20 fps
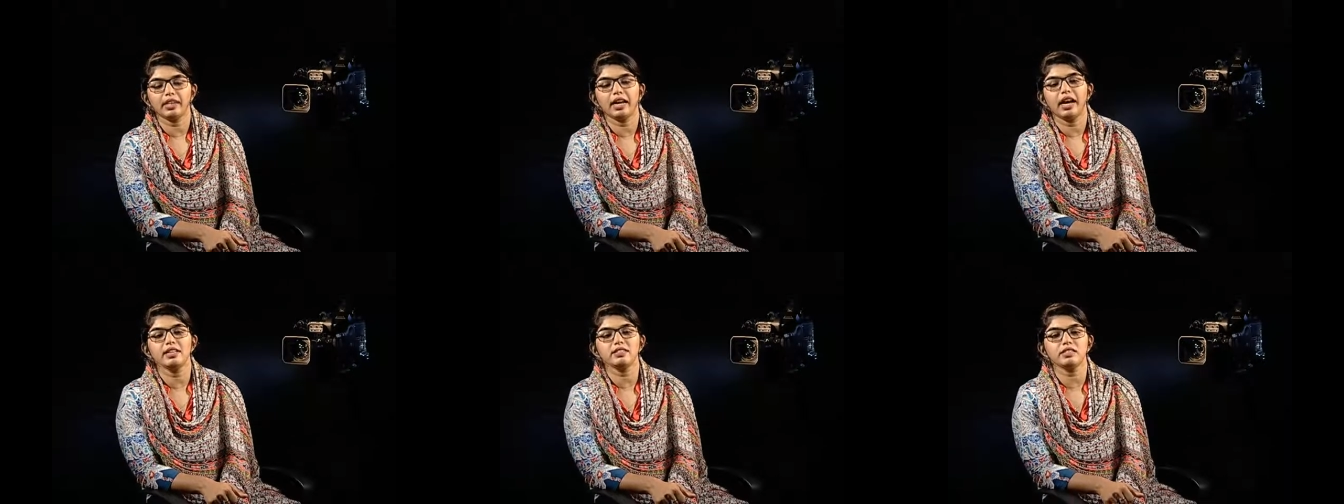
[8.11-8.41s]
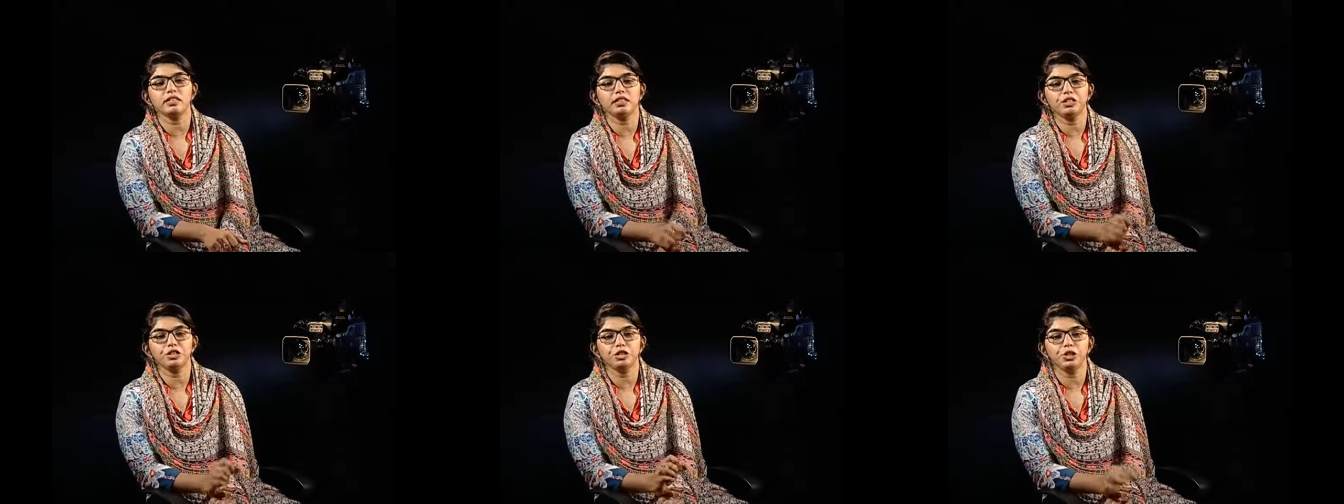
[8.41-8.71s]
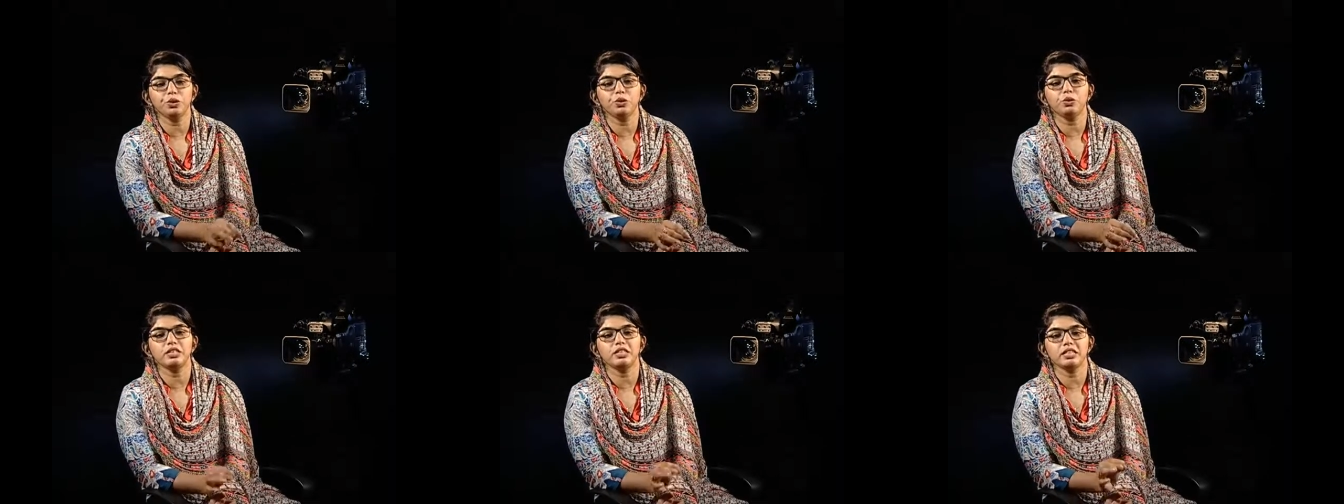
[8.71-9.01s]
as a
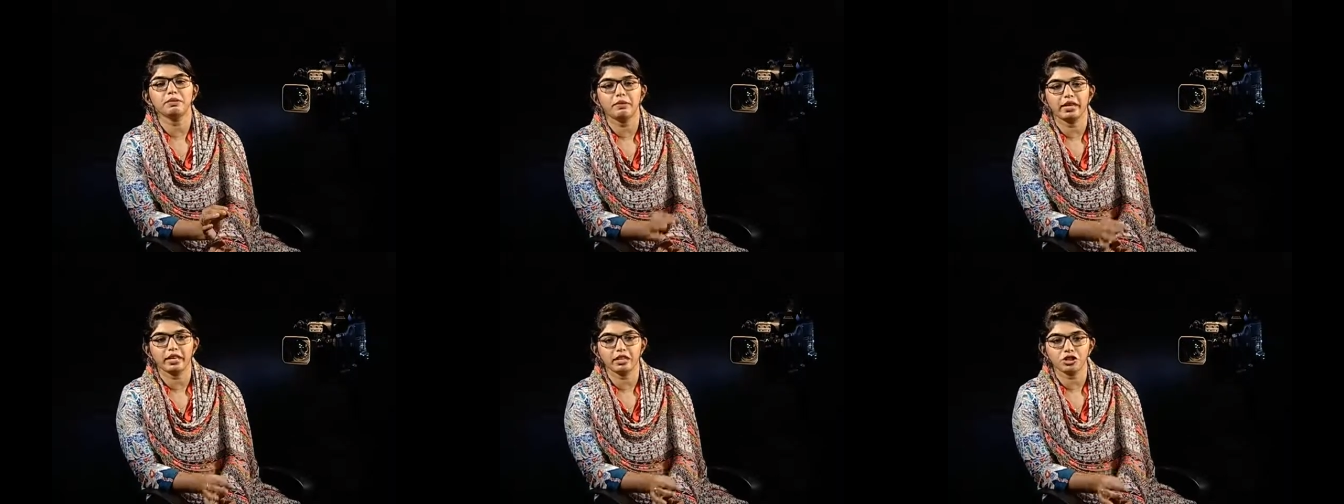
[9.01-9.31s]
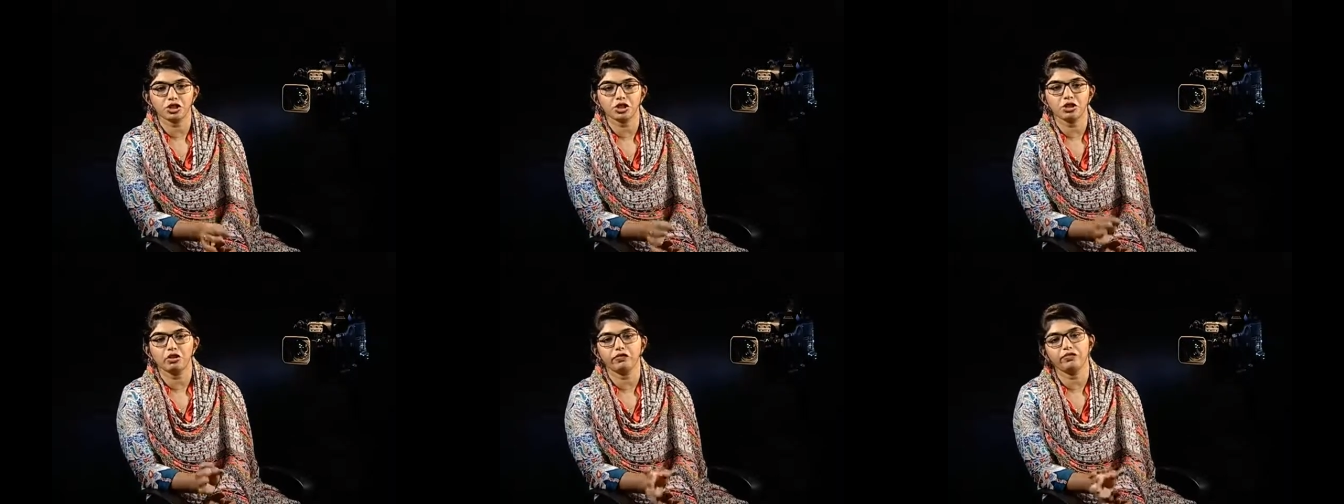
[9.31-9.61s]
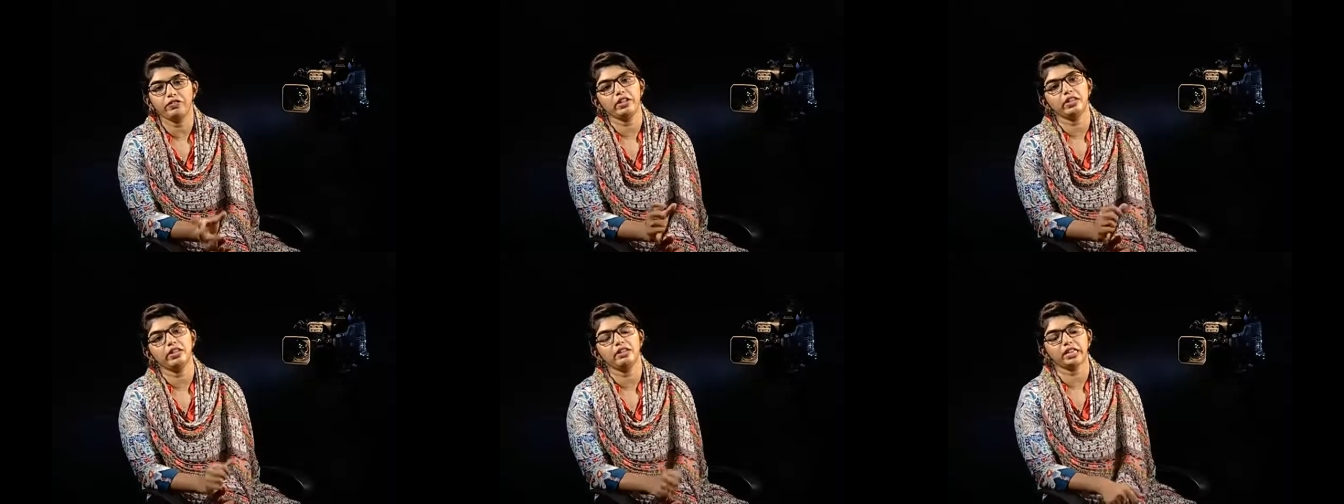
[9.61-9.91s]
new dimension of
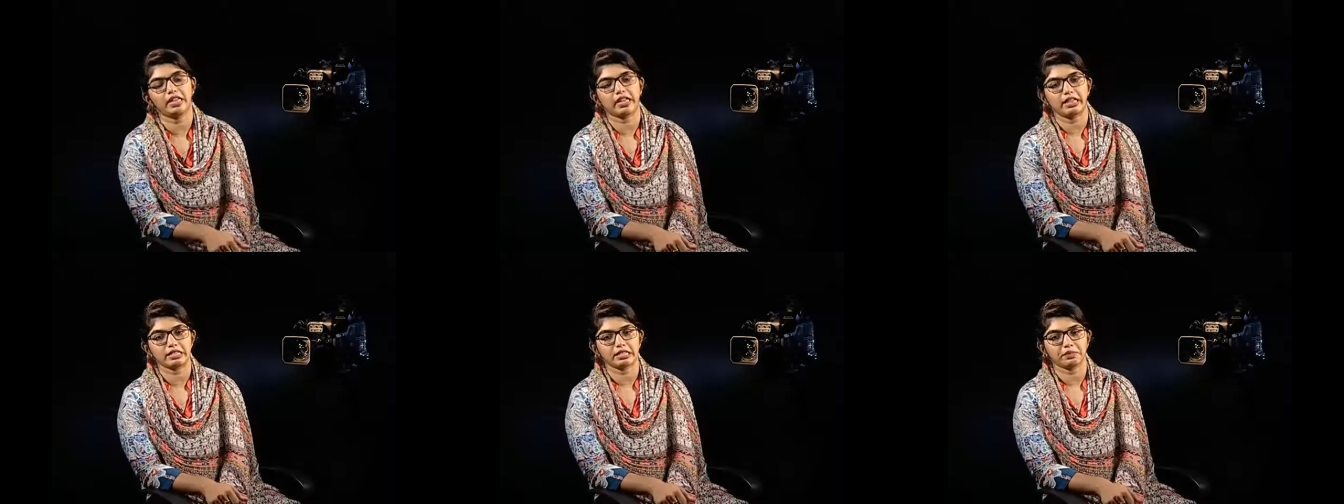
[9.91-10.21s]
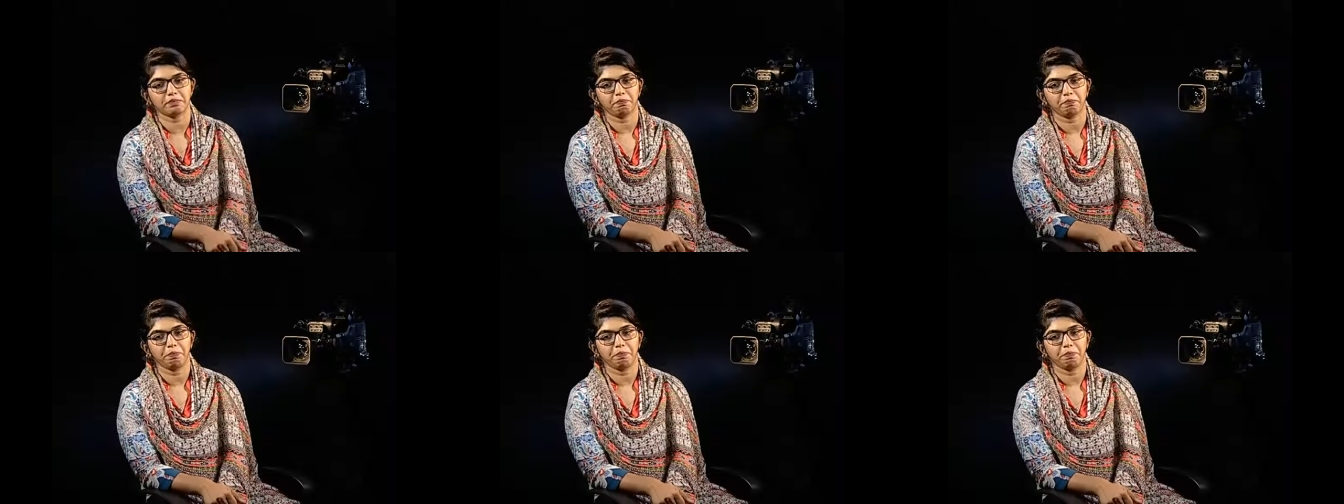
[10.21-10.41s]
the internet.